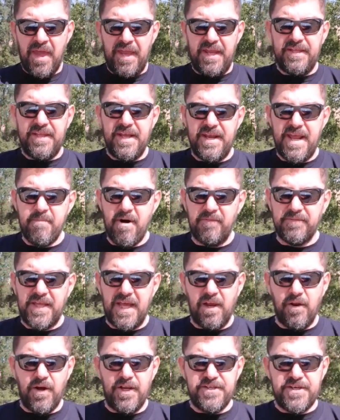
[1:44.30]
In the name of
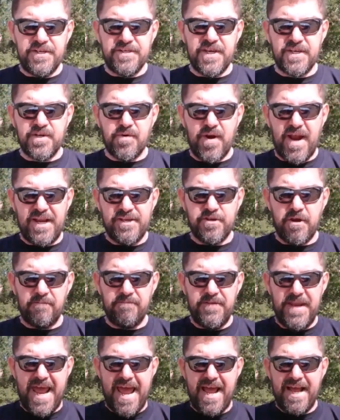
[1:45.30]
the Lord Jesus Christ
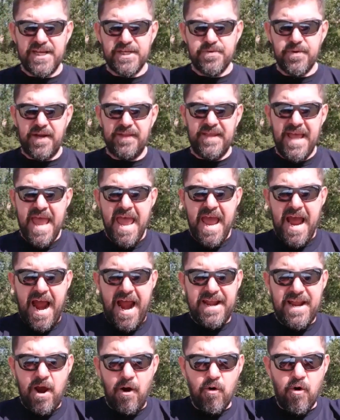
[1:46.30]
of Nazareth,
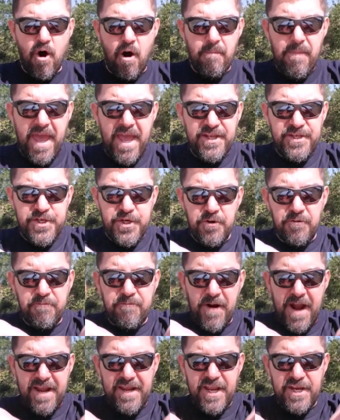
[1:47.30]
I now command you,
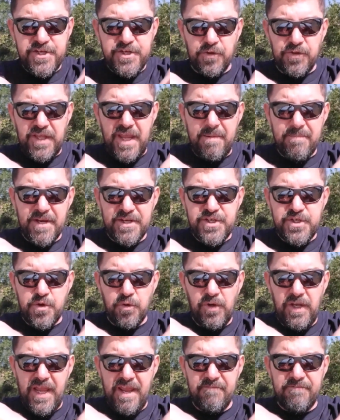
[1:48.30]
financial demons,
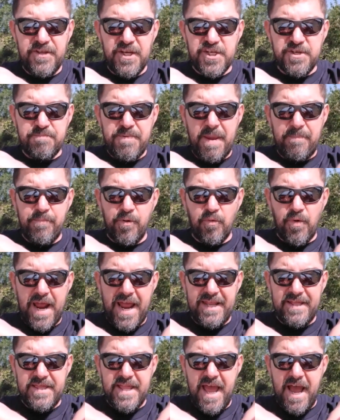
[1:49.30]
to leave these people
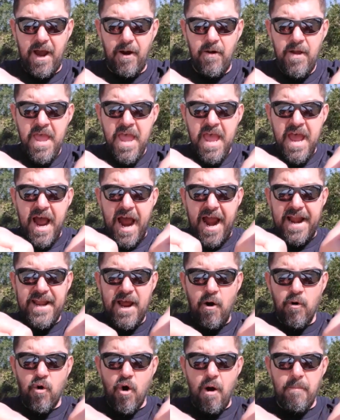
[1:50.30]
right now. I
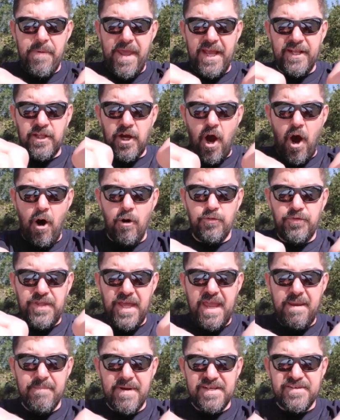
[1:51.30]
now command all
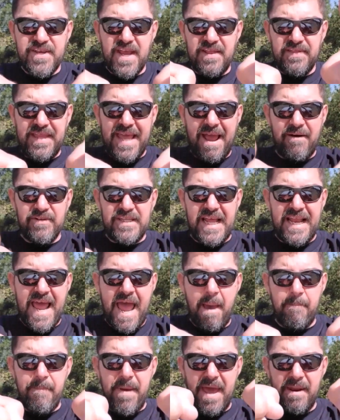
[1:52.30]
demons and devils that
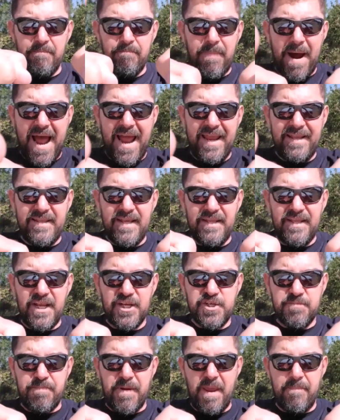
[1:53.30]
have been binding
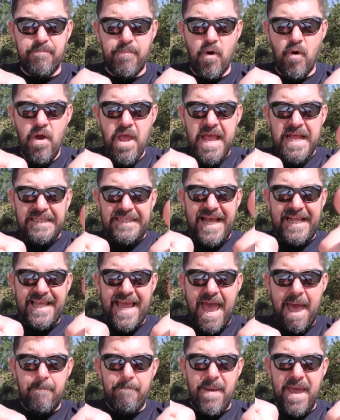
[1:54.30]
these people, that
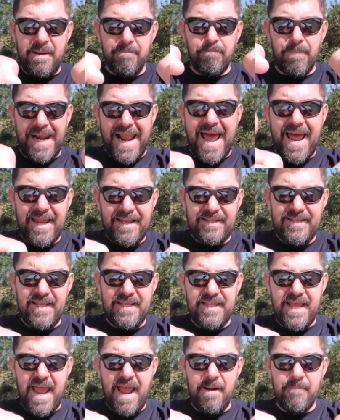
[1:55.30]
have been
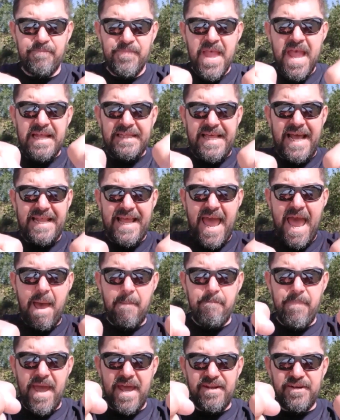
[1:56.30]
blinding them, that
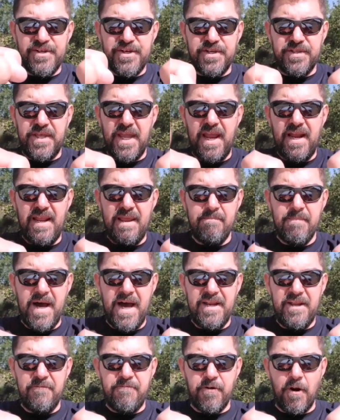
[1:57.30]
have been stealing
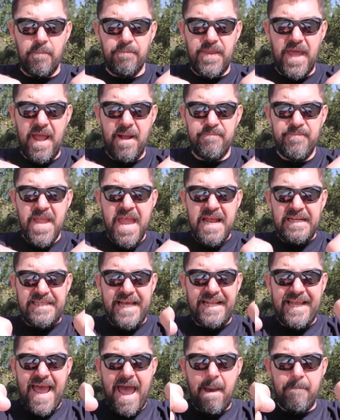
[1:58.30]
money from them,
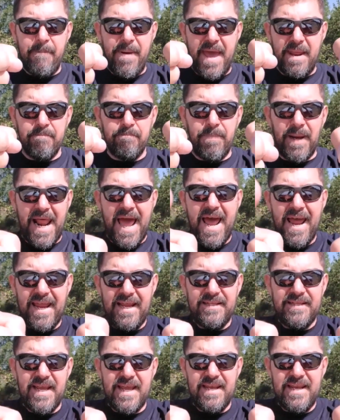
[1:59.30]
that have been
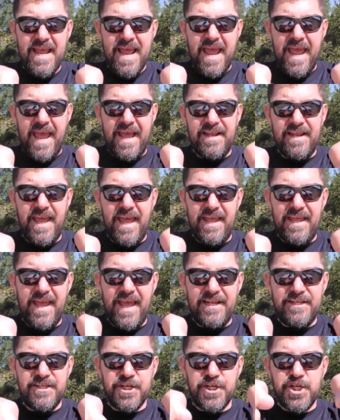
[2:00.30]
blinding
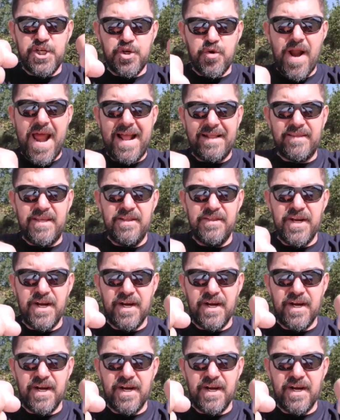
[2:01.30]
and distracting